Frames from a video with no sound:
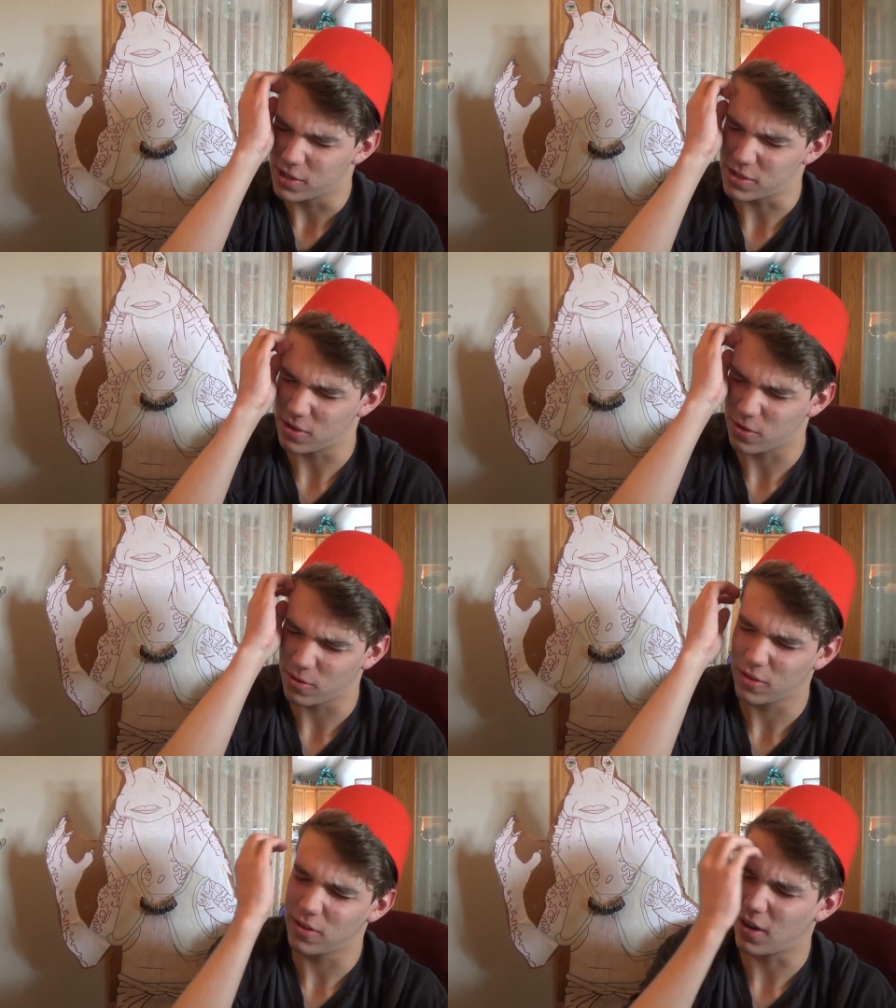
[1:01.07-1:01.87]

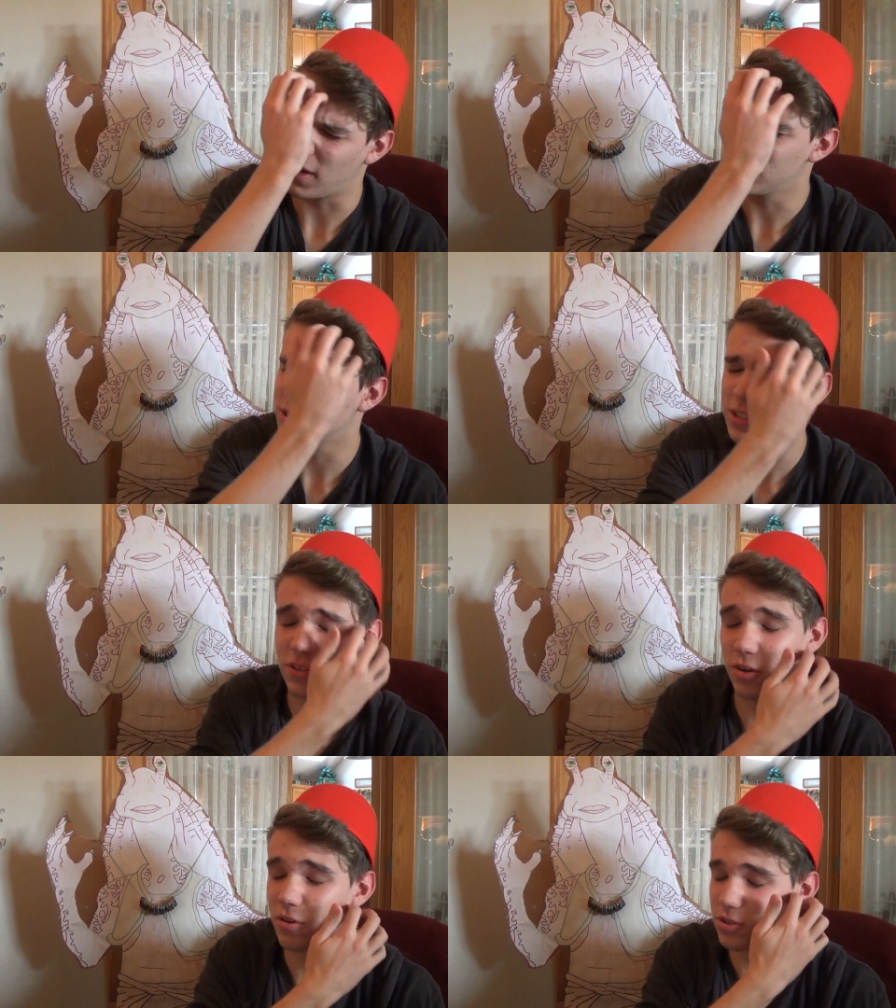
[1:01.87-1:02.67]
So I just
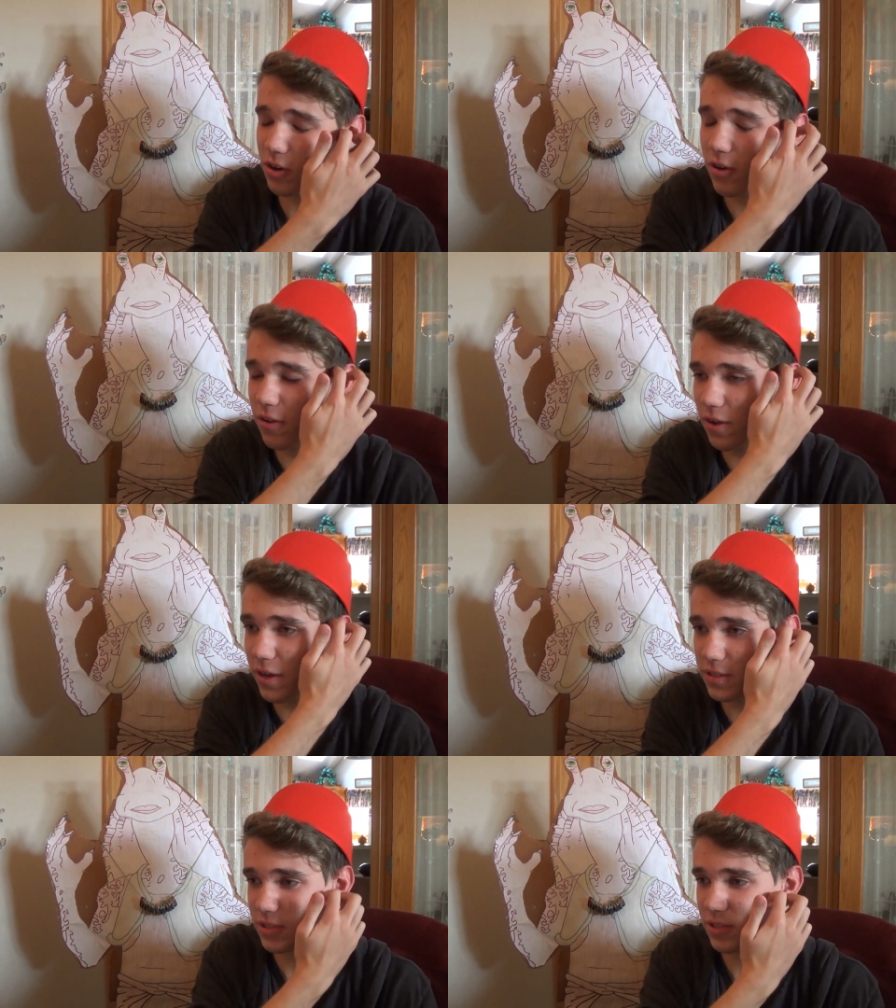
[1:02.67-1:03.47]
encourage all you
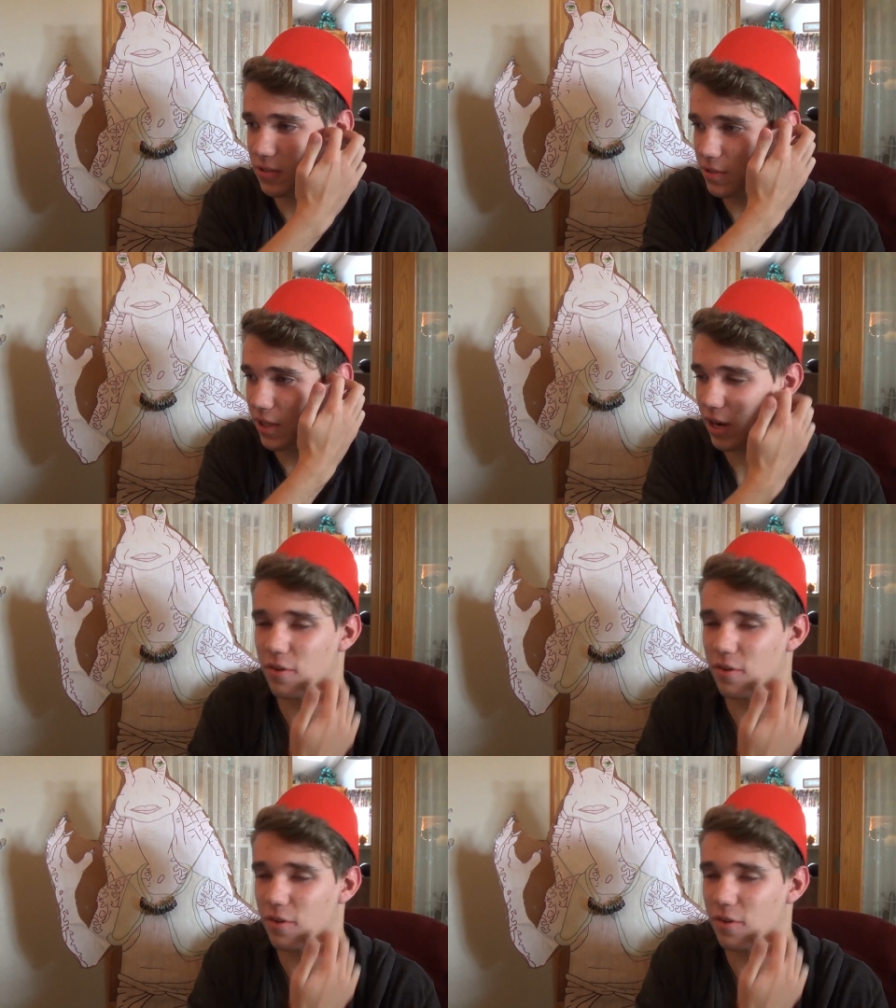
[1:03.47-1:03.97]
guys to get